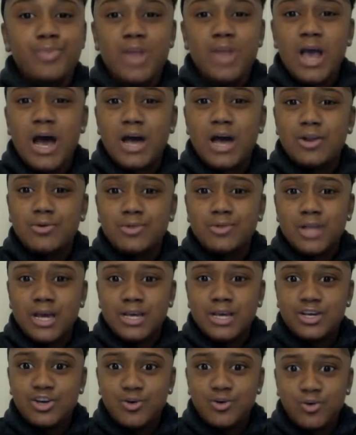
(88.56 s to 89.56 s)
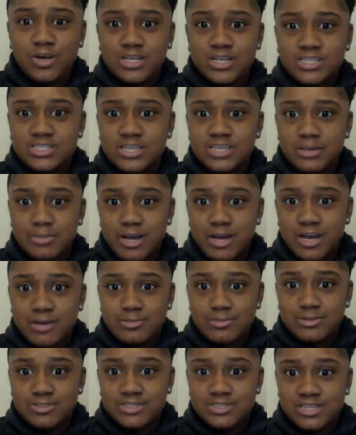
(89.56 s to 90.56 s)
I don't like going to get my
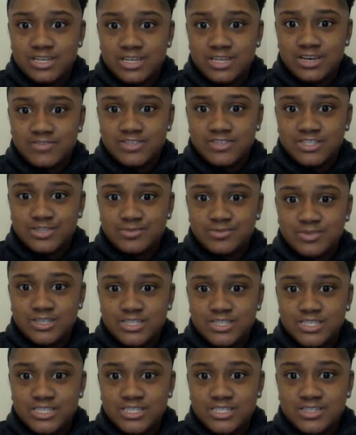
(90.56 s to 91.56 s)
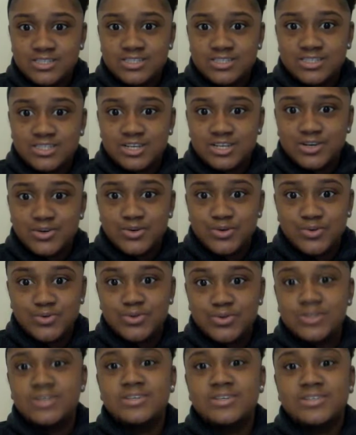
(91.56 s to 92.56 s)
eyebrows done every 2 weeks, so
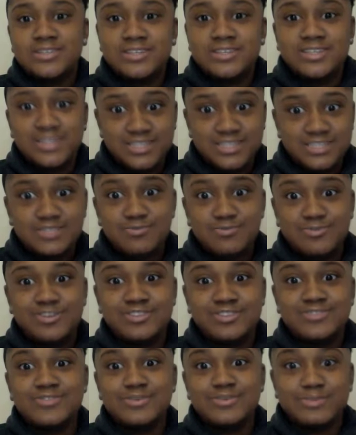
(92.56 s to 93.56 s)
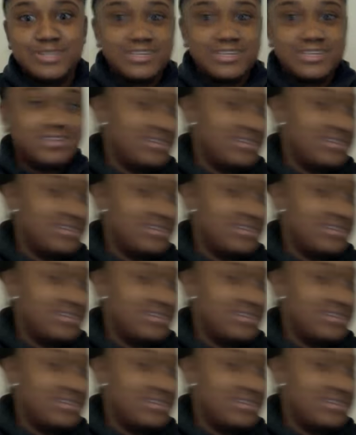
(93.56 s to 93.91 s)
this works for me.